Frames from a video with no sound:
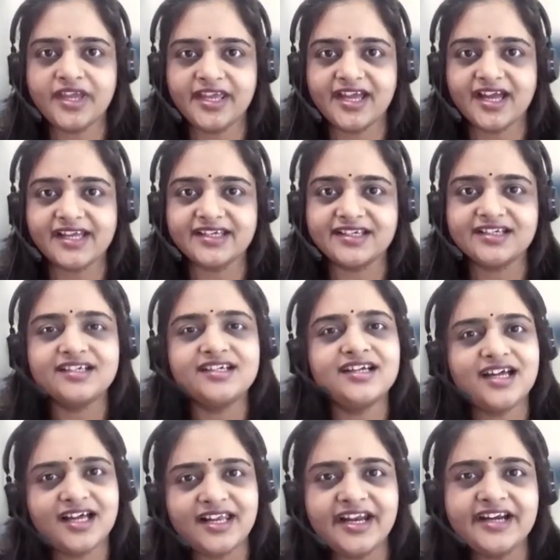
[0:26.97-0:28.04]
AI.
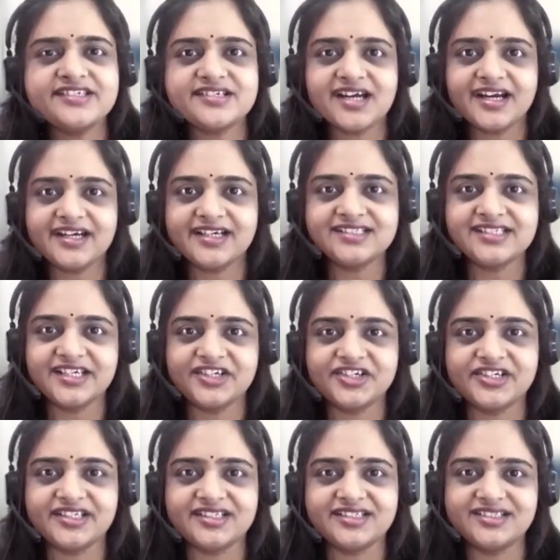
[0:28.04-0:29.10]
Let's start the
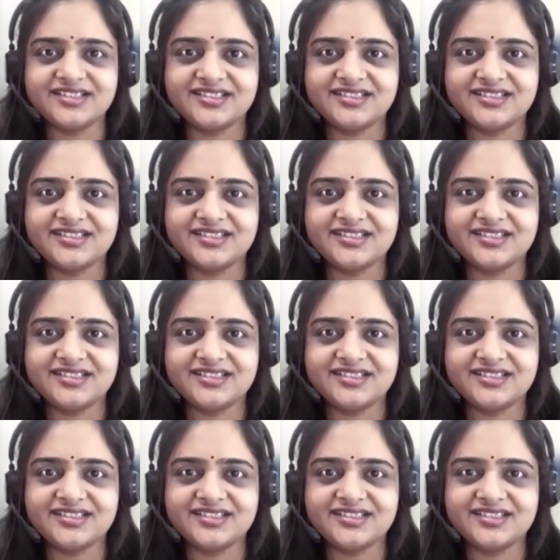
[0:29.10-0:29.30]
session.